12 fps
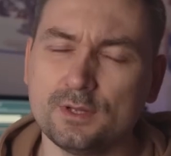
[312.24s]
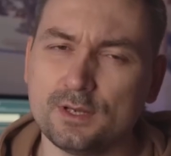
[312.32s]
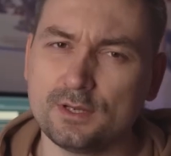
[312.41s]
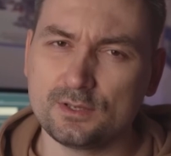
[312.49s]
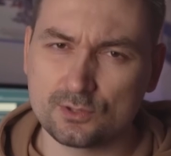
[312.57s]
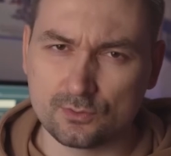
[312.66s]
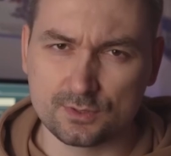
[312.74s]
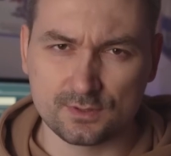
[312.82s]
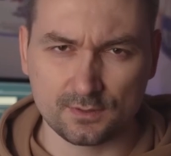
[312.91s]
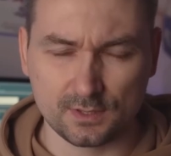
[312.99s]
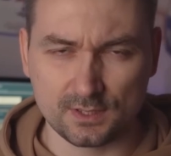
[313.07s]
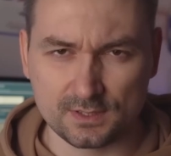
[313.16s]
artificial
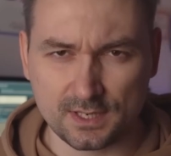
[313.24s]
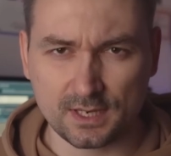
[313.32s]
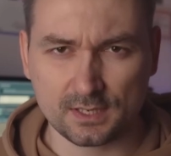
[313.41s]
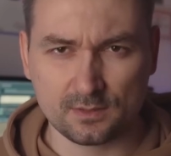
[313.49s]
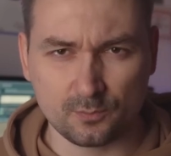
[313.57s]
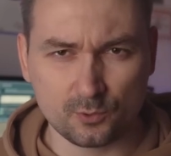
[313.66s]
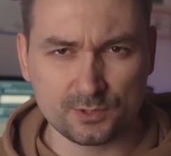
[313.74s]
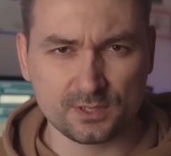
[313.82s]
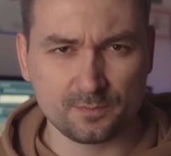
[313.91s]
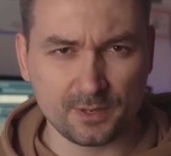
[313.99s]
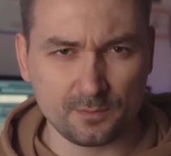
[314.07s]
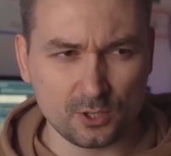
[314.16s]
intelligence will be used
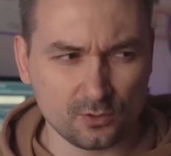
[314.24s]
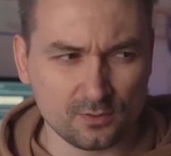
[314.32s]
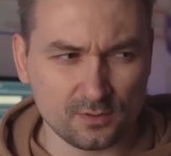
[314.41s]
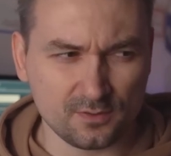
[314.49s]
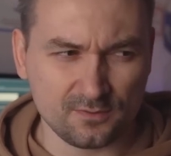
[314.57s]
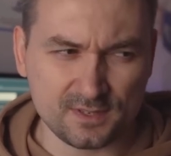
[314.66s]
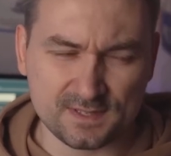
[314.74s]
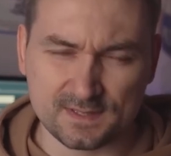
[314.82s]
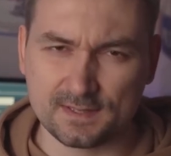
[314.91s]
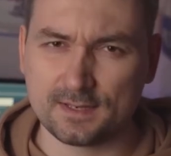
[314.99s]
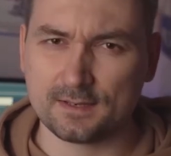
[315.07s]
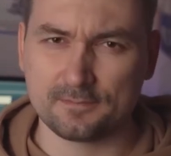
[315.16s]
everywhere and in
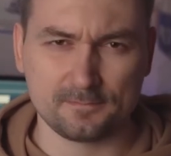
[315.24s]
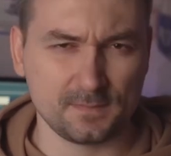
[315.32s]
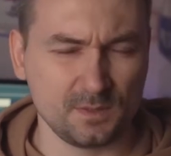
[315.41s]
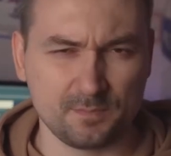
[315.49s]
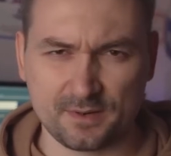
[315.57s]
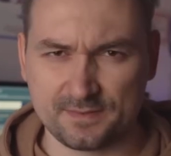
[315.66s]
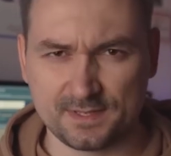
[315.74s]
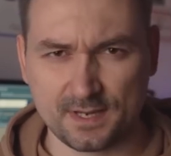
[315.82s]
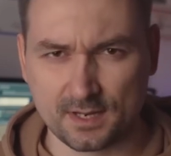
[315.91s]
every way.